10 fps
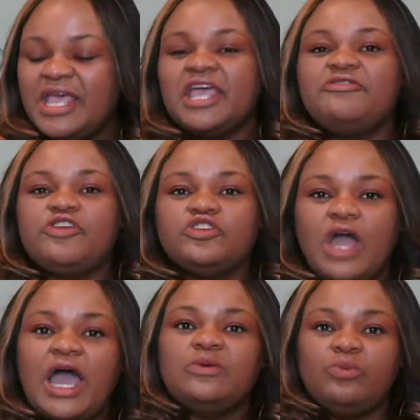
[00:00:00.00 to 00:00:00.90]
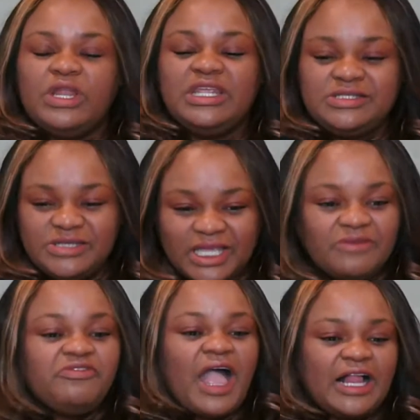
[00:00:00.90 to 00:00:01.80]
if you're not willing to
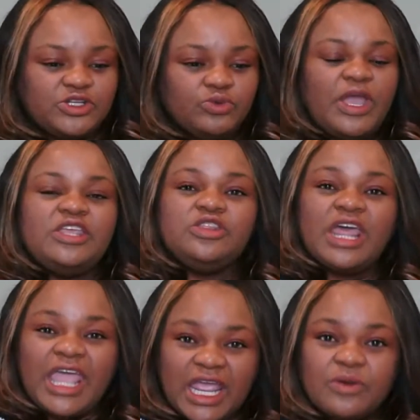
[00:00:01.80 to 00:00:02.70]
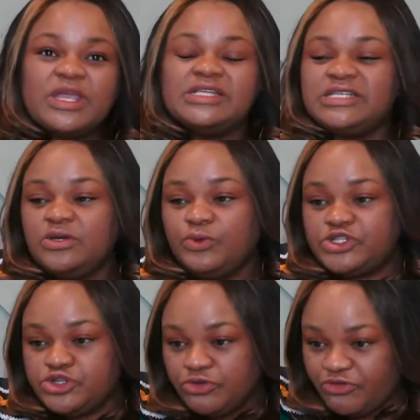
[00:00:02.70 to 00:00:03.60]
evaluate the areas in
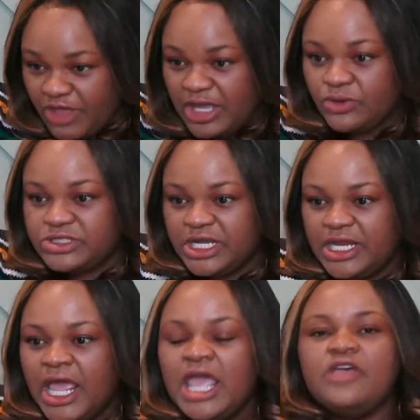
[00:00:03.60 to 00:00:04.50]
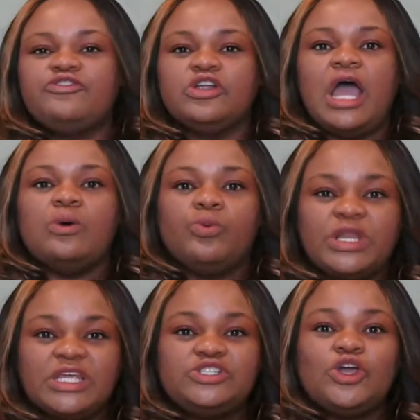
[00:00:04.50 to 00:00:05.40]
which you failed in, if you're not
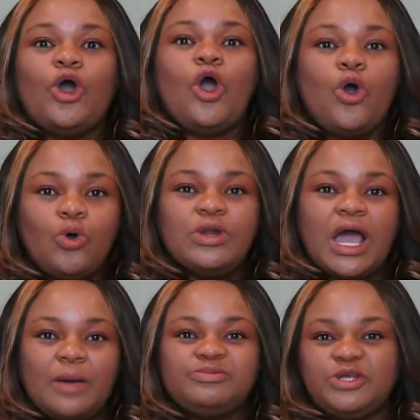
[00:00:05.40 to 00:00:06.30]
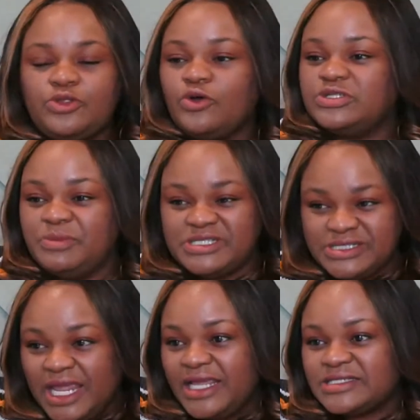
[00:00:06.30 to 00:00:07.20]
willing to own up to those
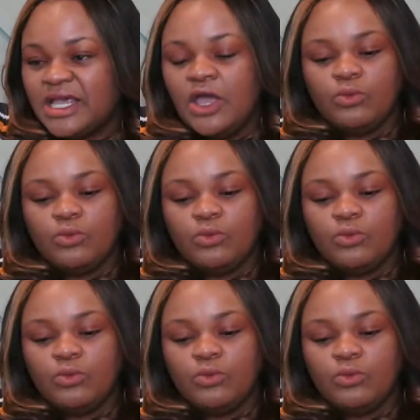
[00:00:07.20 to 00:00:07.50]
mistakes.